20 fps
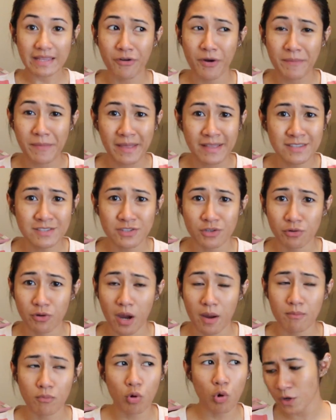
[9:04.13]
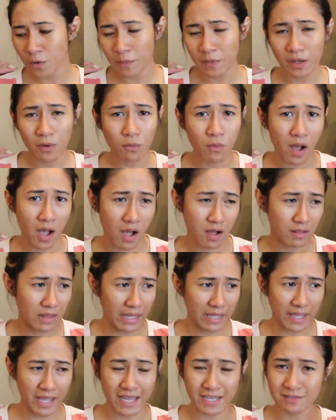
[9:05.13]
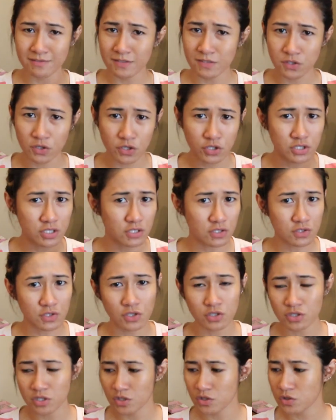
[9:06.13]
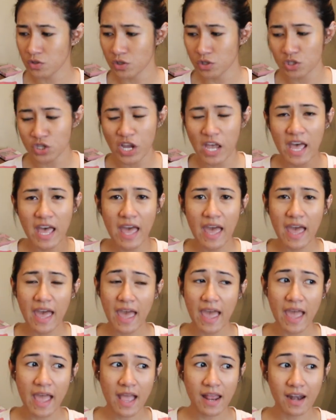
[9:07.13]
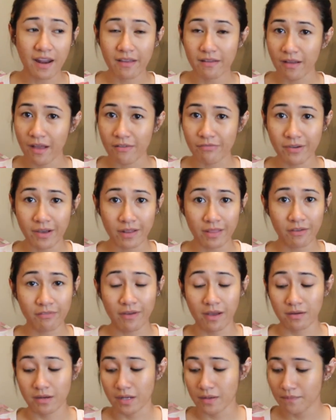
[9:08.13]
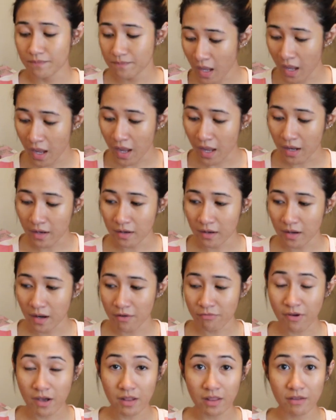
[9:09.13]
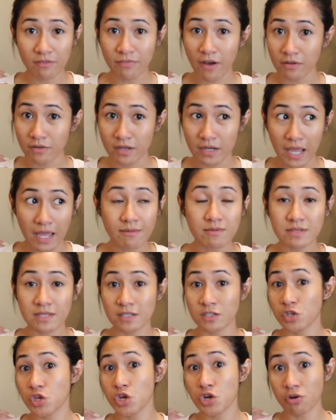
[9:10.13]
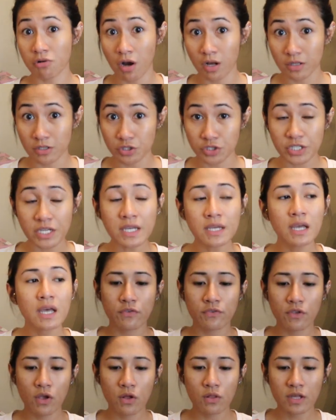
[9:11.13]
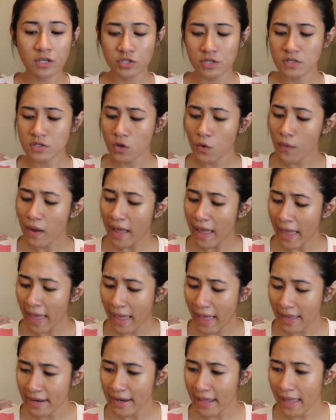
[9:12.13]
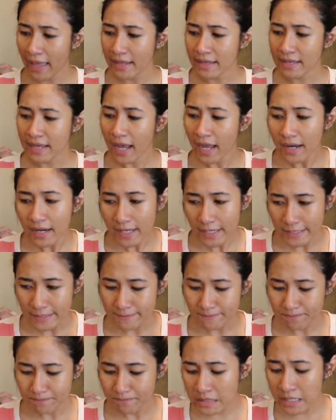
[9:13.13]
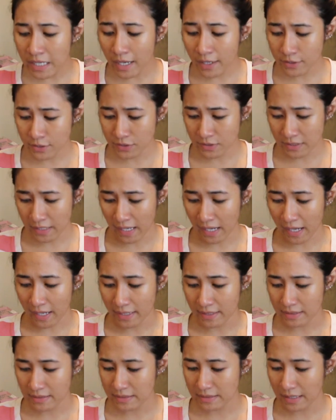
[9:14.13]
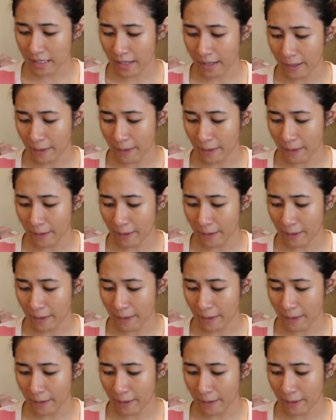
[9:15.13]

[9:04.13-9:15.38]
from Instagram. Took me a while. Like, I searched and searched and searched, and I finally found it. And I finally found a name. It says Cureology. So let's just go ahead and kind of tell you guys